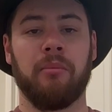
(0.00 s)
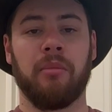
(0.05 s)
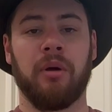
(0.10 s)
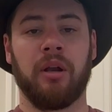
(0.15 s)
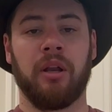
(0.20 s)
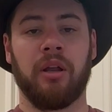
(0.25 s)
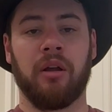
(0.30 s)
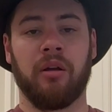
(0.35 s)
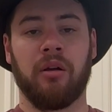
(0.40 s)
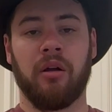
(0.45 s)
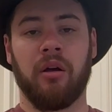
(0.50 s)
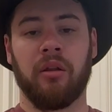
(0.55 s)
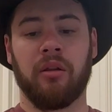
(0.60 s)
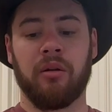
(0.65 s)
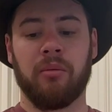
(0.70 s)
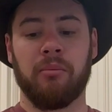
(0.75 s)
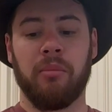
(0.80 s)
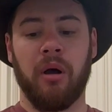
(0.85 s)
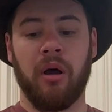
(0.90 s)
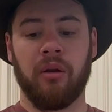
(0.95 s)
money on
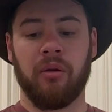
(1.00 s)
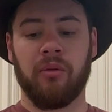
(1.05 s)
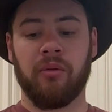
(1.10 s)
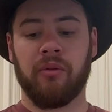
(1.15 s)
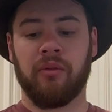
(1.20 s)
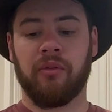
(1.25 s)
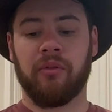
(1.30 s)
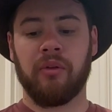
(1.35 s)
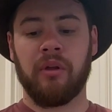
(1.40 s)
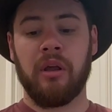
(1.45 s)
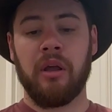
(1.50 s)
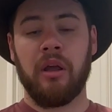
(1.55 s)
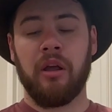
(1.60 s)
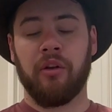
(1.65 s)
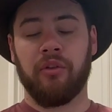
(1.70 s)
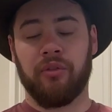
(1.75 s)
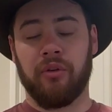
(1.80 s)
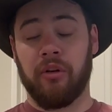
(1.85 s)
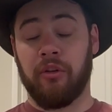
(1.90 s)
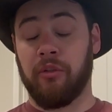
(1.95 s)
other bottles
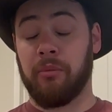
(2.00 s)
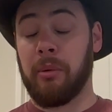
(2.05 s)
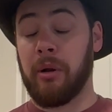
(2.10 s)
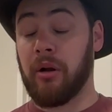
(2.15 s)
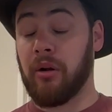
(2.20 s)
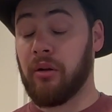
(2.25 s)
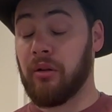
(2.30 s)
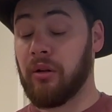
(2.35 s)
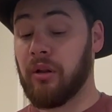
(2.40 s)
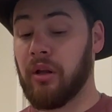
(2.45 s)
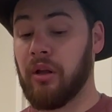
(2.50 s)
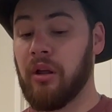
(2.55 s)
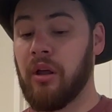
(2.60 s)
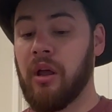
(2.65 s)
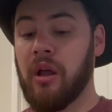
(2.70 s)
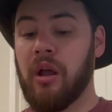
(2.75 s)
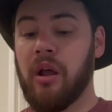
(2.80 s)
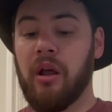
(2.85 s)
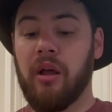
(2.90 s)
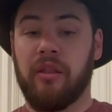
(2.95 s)
transparently.
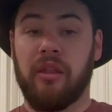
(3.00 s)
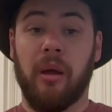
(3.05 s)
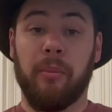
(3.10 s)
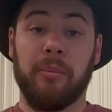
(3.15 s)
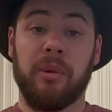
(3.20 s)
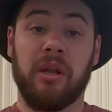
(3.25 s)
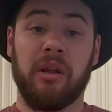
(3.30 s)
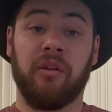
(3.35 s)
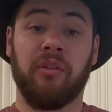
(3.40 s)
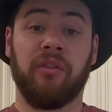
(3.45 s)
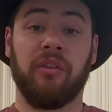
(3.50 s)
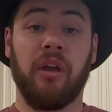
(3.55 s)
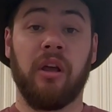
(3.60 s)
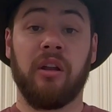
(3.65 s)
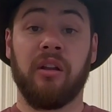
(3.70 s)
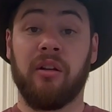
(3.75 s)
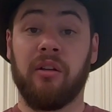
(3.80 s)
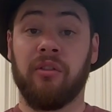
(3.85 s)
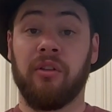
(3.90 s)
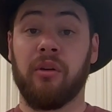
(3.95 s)
That being
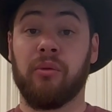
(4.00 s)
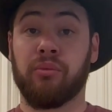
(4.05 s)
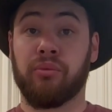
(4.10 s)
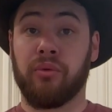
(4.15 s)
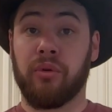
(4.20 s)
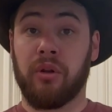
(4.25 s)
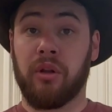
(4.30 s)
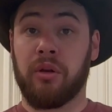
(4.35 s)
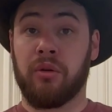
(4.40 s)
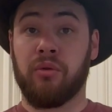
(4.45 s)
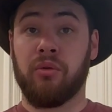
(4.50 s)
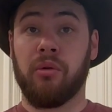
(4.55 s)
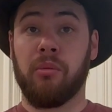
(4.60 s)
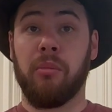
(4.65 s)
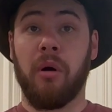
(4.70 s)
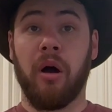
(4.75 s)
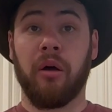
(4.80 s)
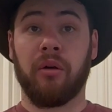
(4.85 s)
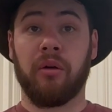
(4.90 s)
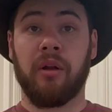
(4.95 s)
said, it is a really cool
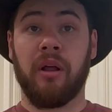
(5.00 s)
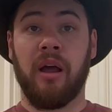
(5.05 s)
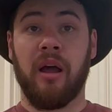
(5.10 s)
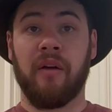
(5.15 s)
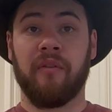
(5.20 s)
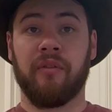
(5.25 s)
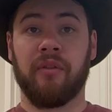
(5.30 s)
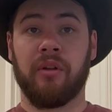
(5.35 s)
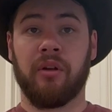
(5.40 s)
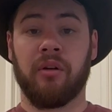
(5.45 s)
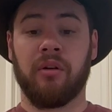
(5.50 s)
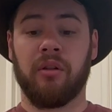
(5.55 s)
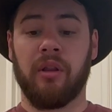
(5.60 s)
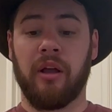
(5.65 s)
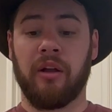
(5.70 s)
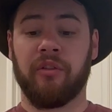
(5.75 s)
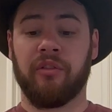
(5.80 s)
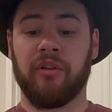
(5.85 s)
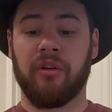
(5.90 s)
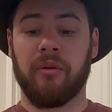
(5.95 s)
bottle to have in the
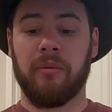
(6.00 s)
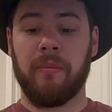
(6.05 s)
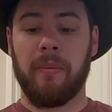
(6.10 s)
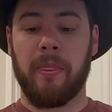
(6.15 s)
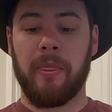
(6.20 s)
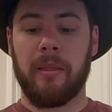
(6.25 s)
collection.